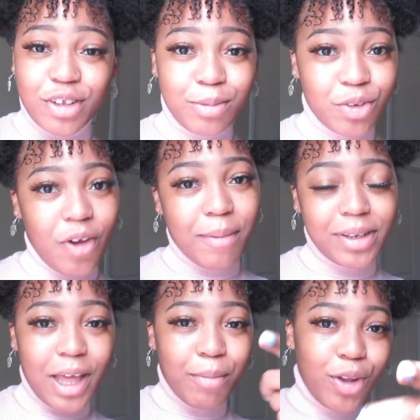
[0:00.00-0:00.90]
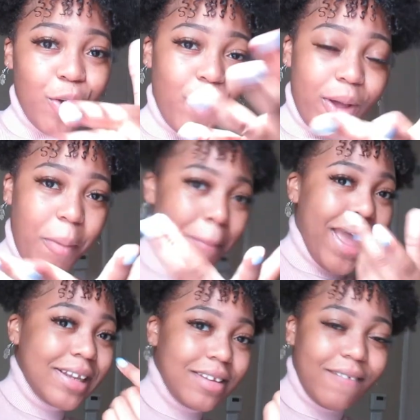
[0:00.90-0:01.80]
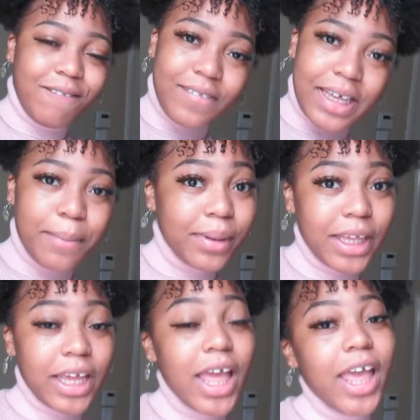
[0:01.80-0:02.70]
subscribing down below. Welcome back to the family.